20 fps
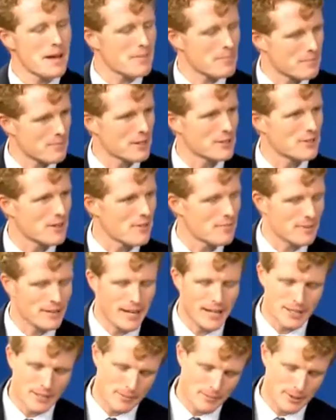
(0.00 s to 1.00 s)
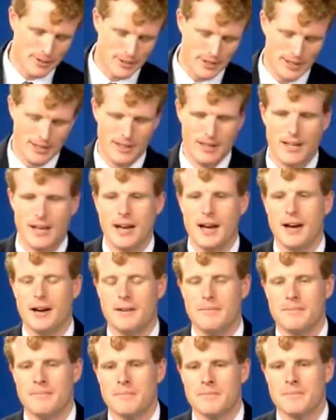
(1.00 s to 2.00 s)
thanks for having me, guys. Appreciate
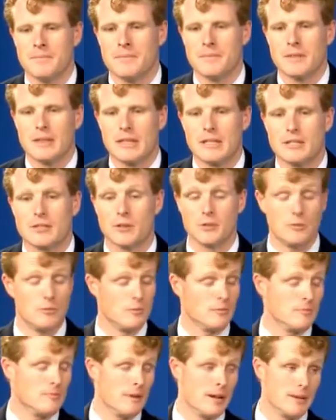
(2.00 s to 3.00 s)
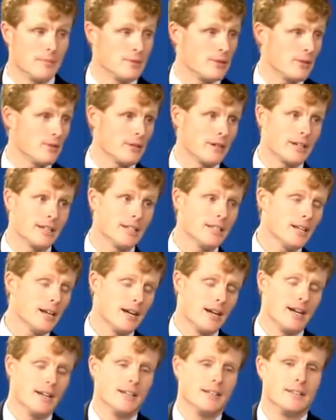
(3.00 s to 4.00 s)
it. So my name is Joe Kennedy.
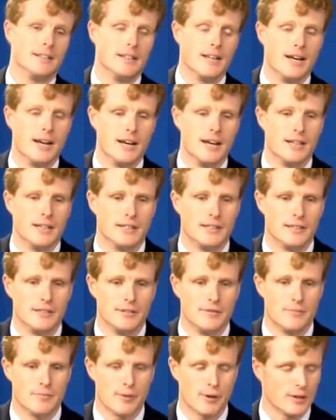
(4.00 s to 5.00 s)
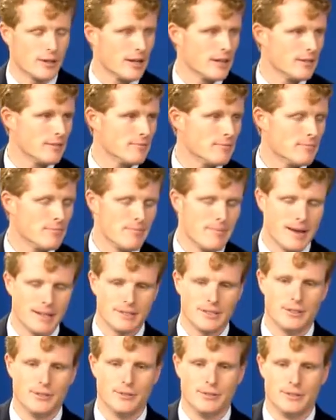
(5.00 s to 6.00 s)
I live in Brookline,
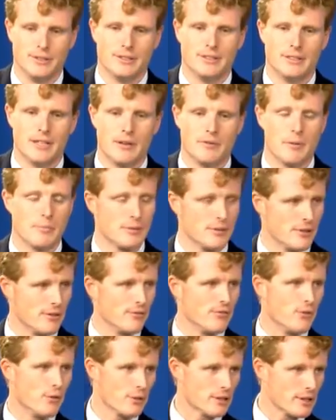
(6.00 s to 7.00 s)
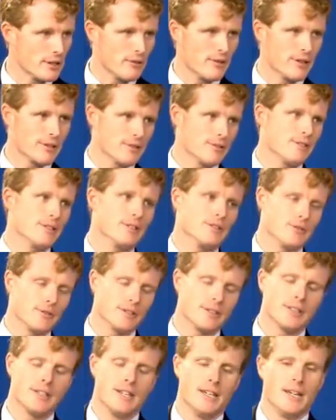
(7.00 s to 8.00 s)
Massachusetts. I represent the 4th Congressional
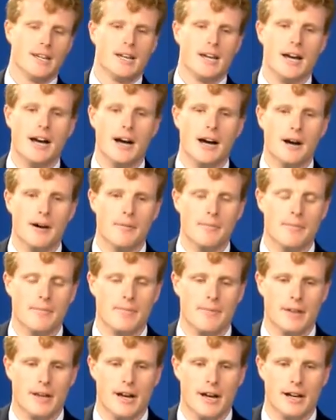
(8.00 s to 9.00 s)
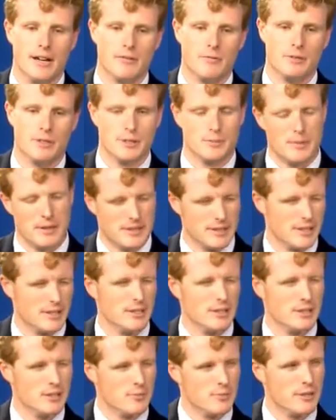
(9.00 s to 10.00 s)
District, which is
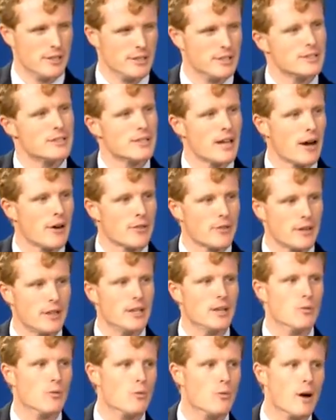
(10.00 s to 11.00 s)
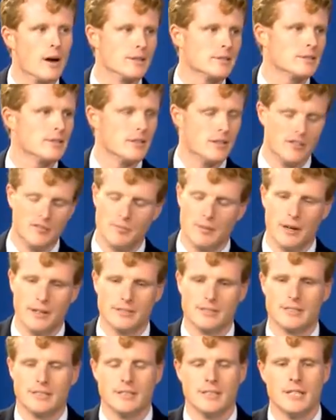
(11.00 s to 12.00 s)
basically communities south and west of
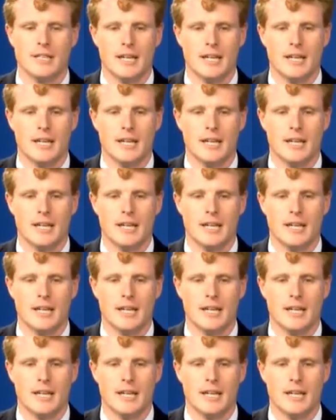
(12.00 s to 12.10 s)
Boston.